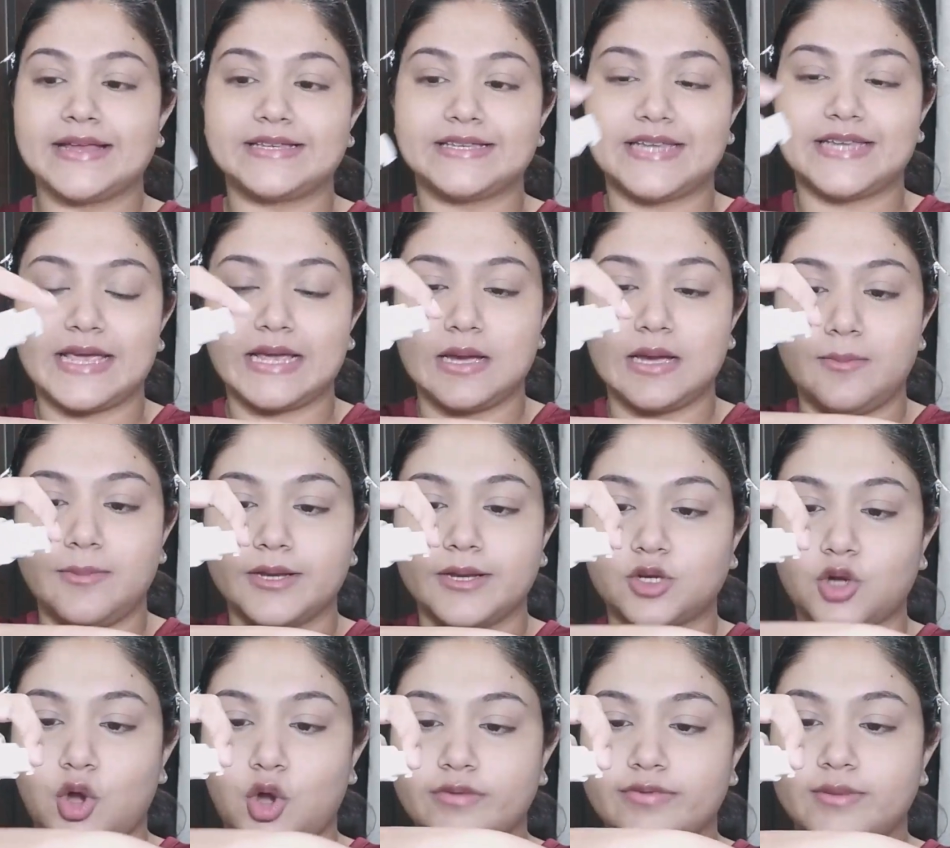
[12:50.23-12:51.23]
Take a
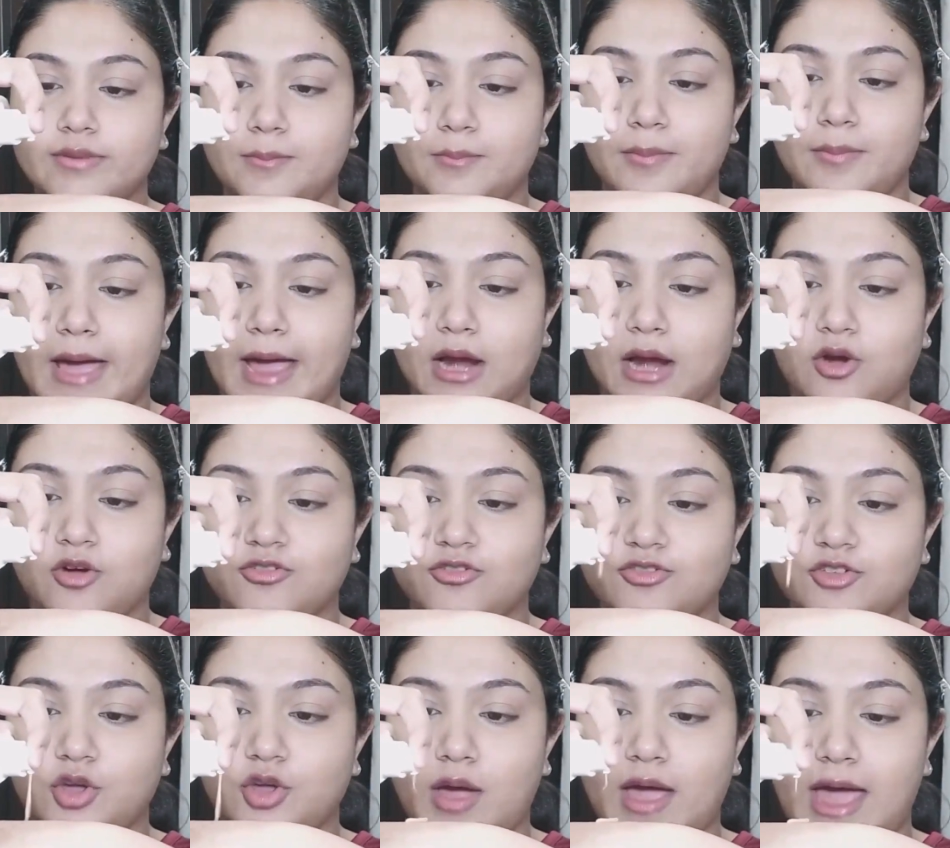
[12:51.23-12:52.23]
bit on the back
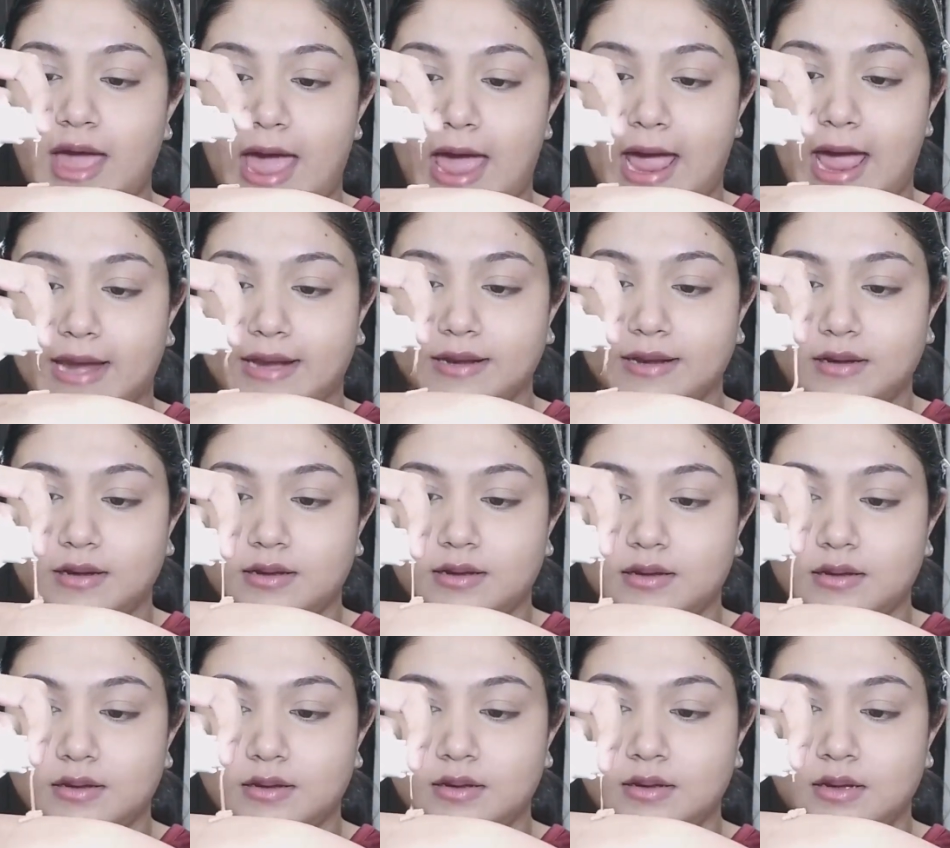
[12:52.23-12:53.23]
of your hand,
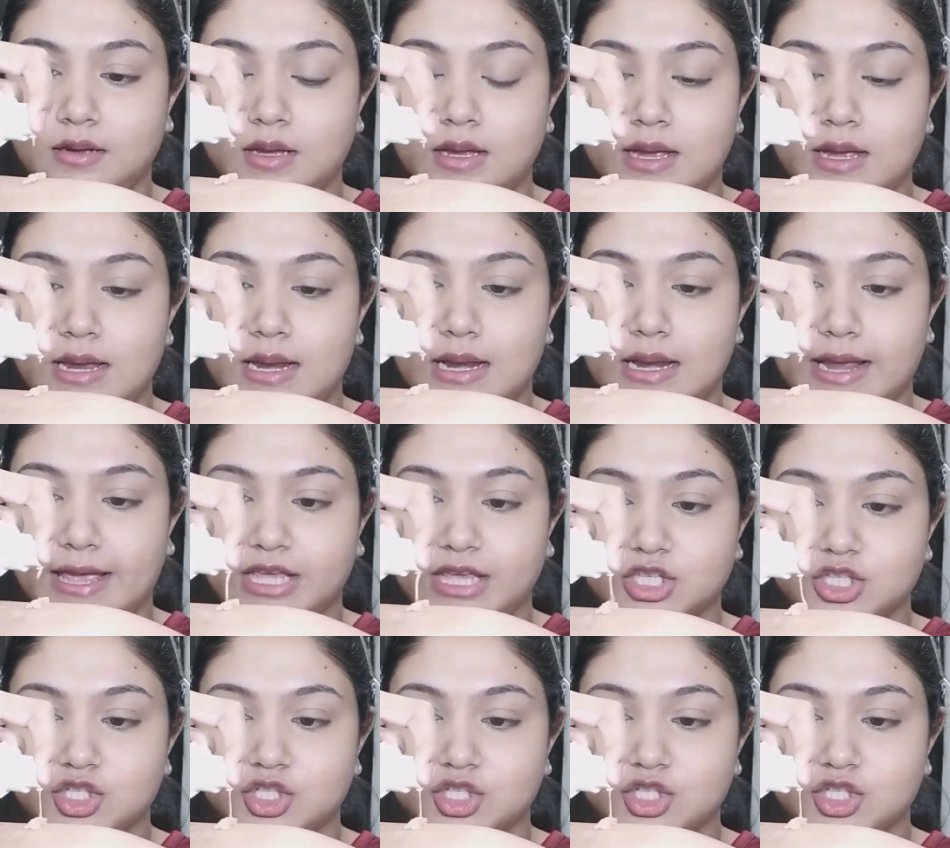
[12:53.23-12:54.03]
like